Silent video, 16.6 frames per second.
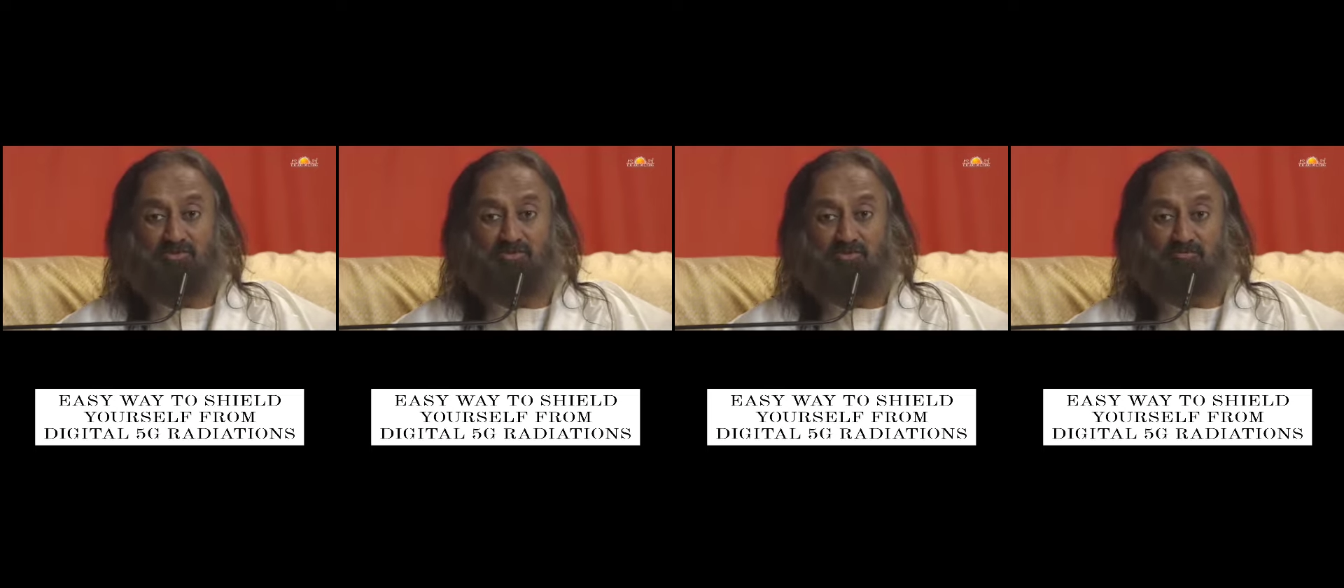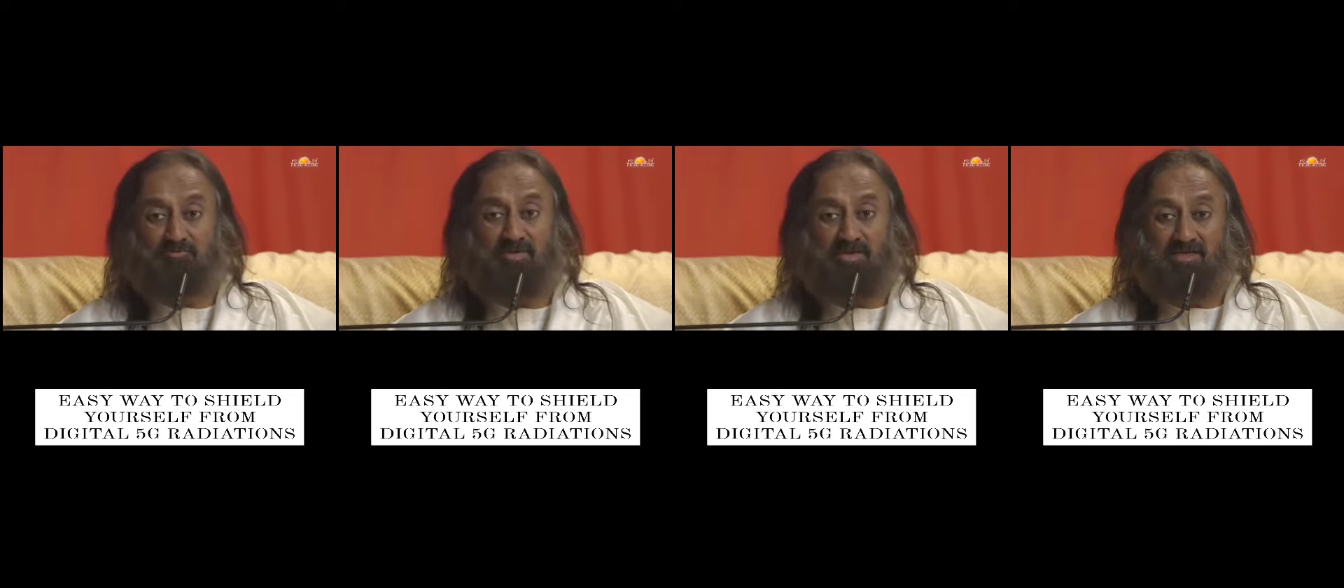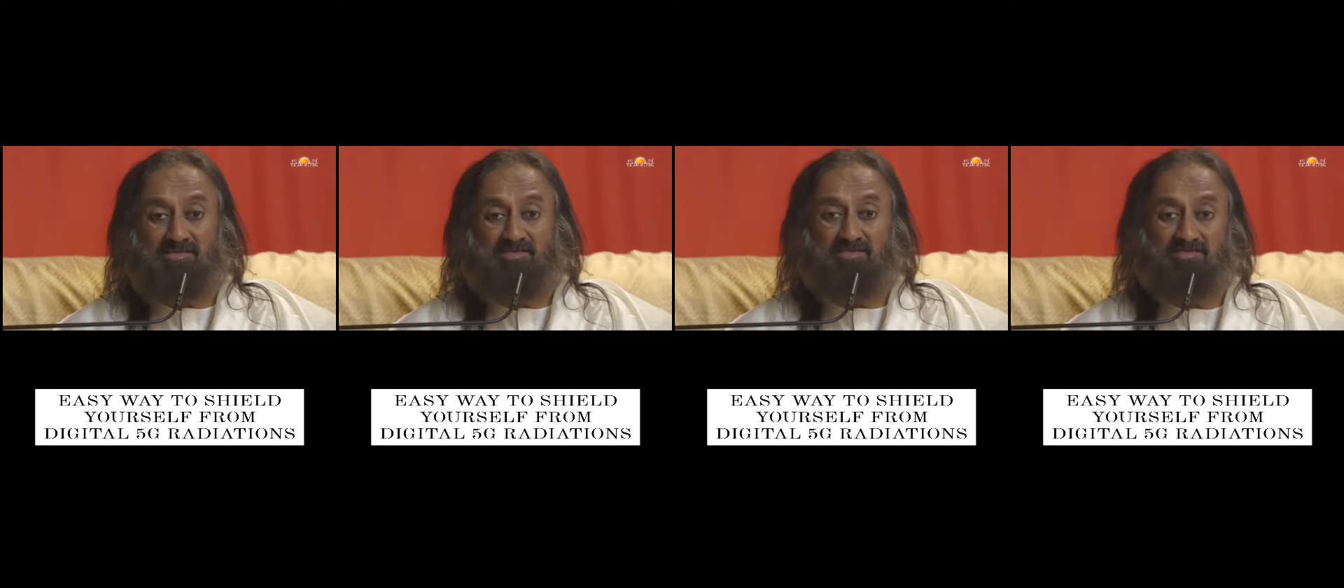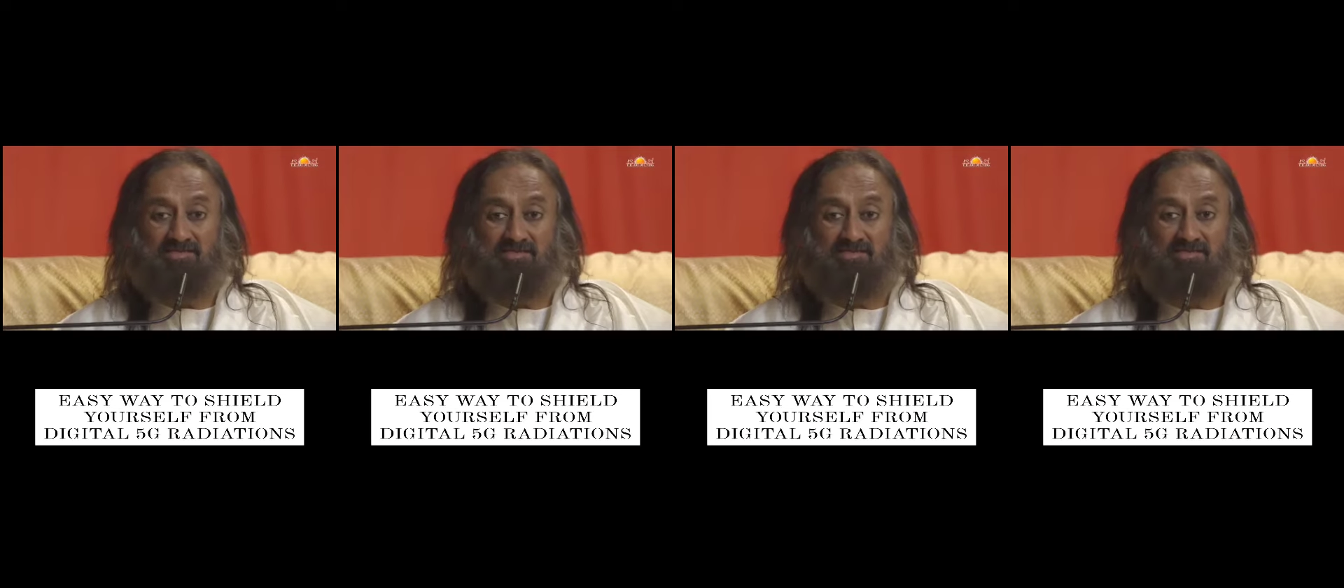group
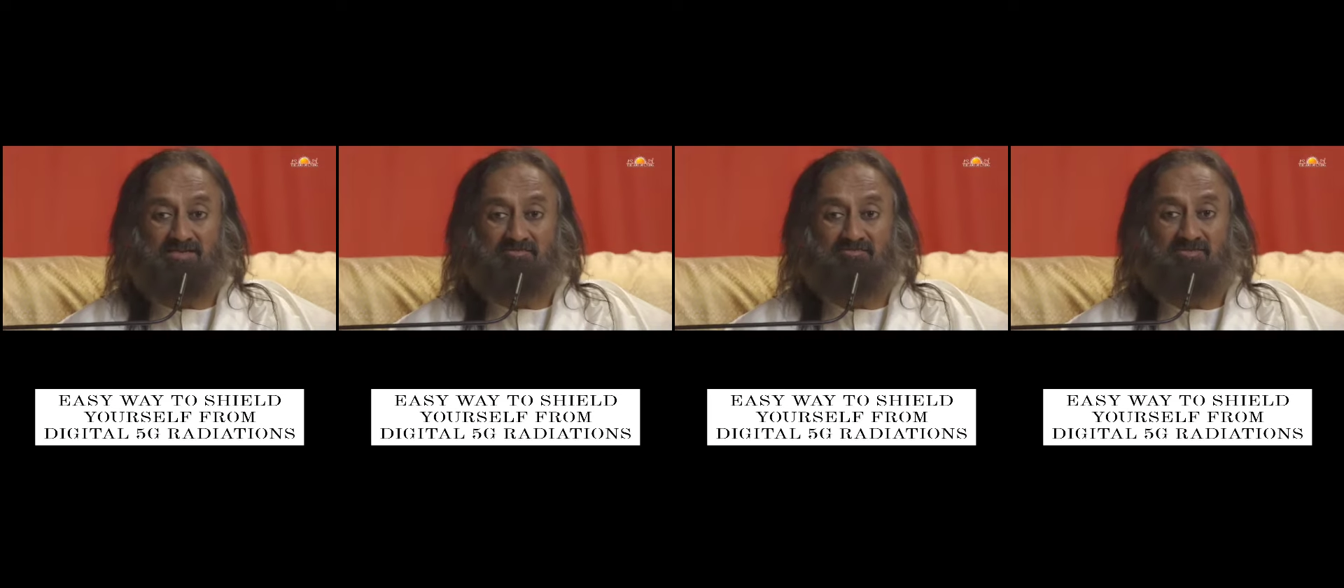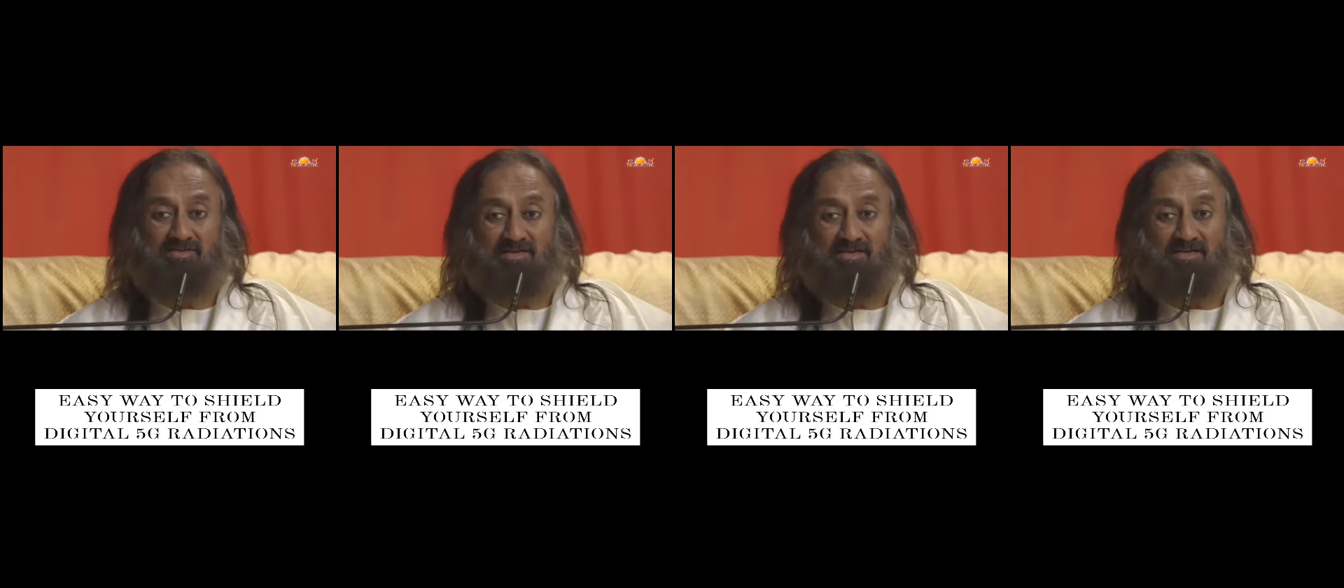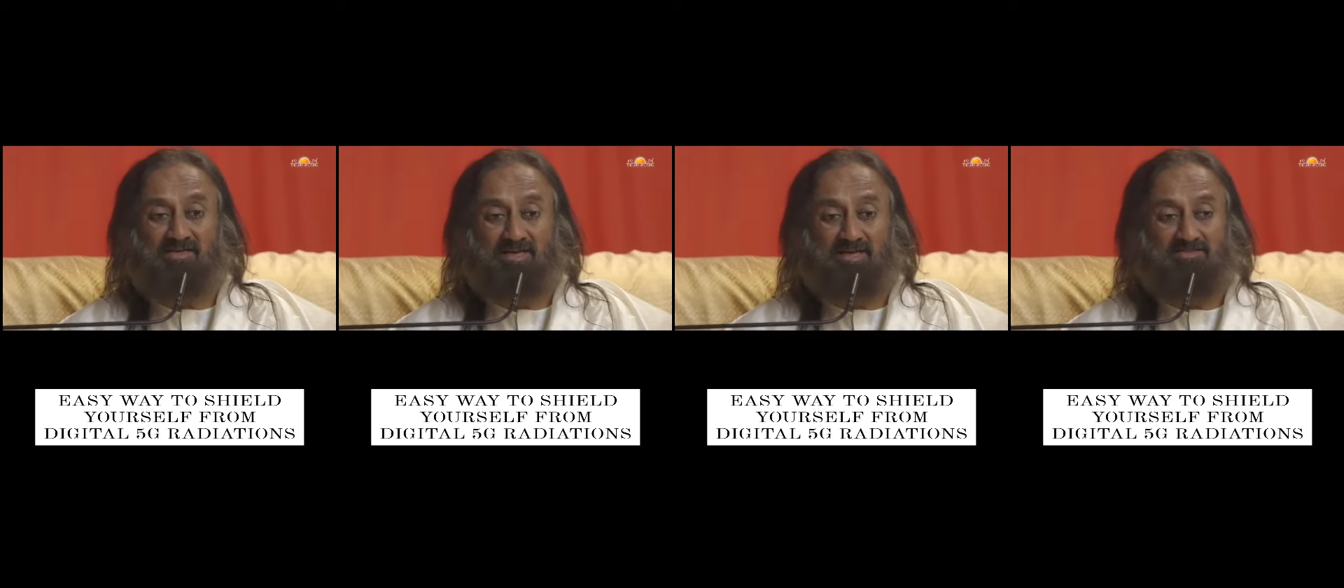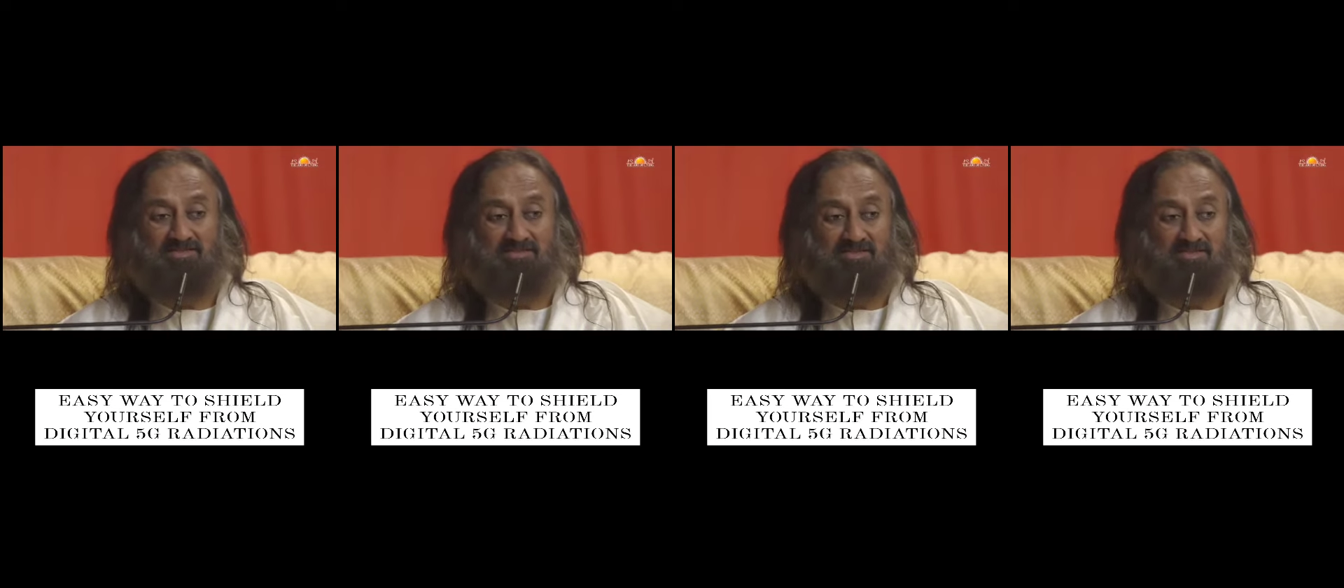meditation definitely
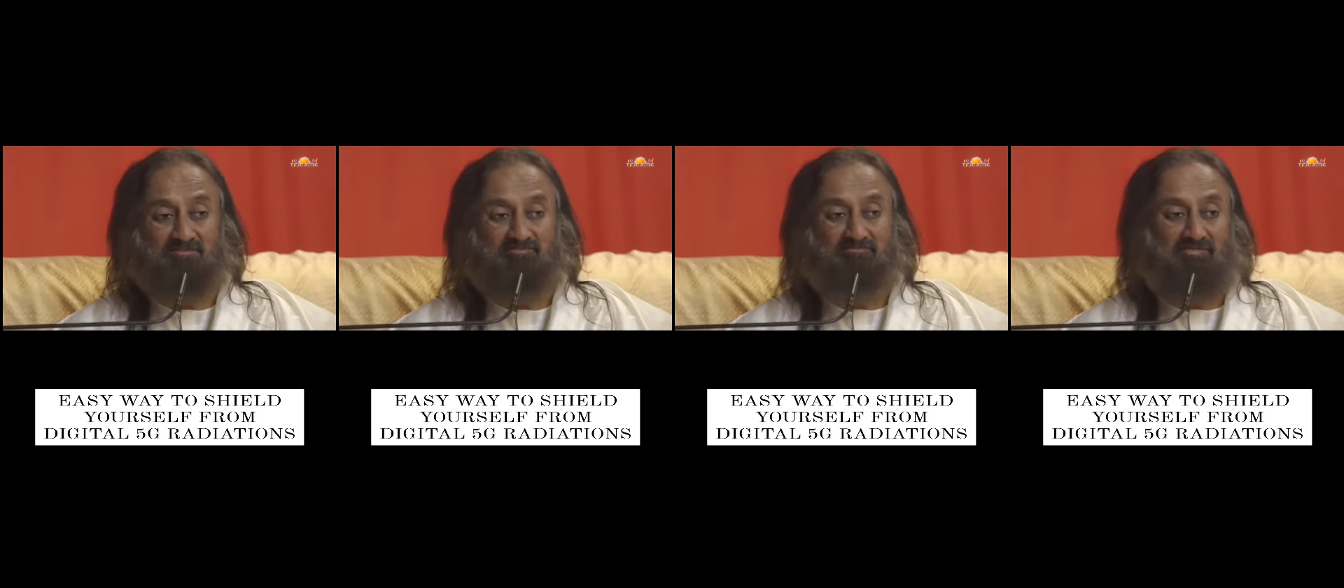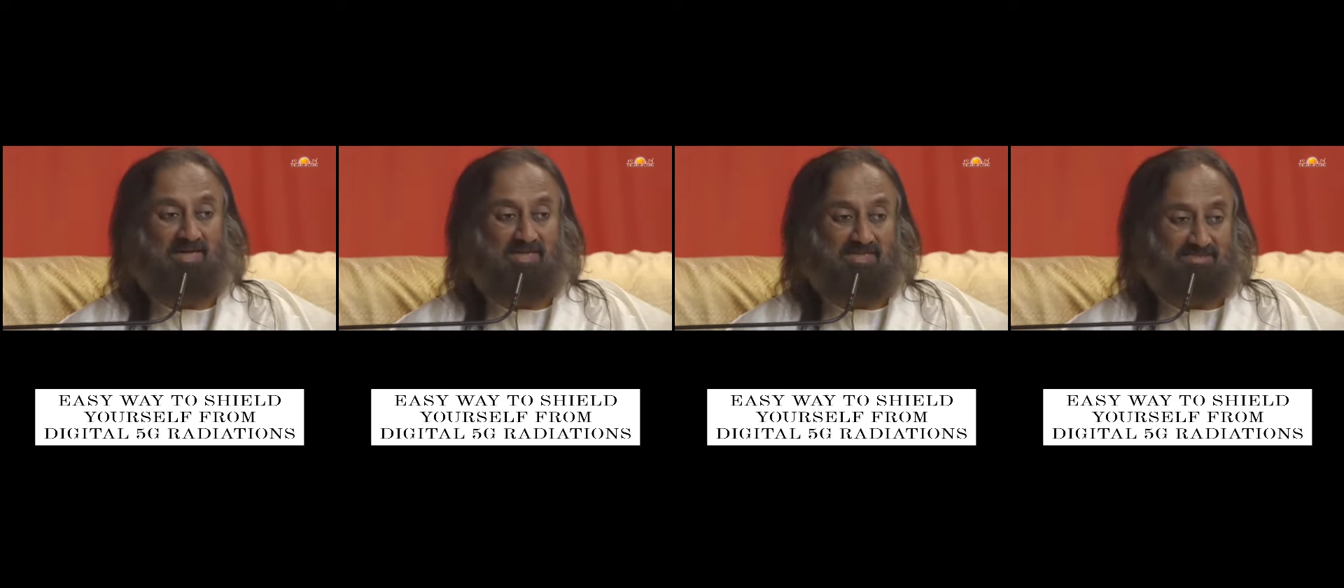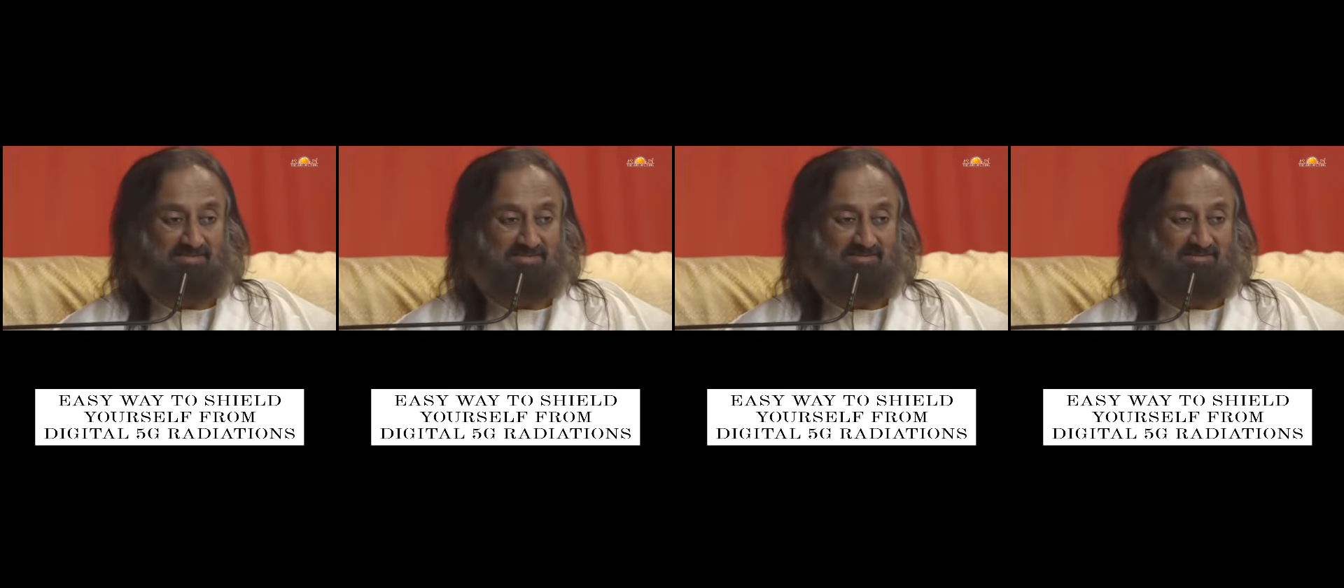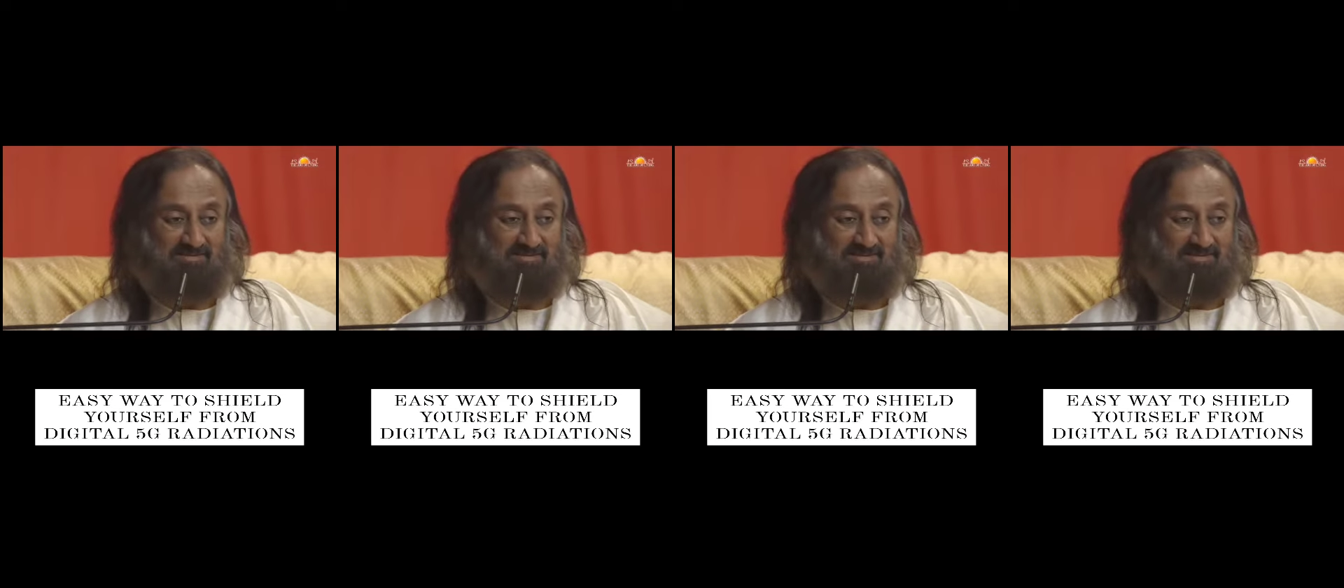has an impact.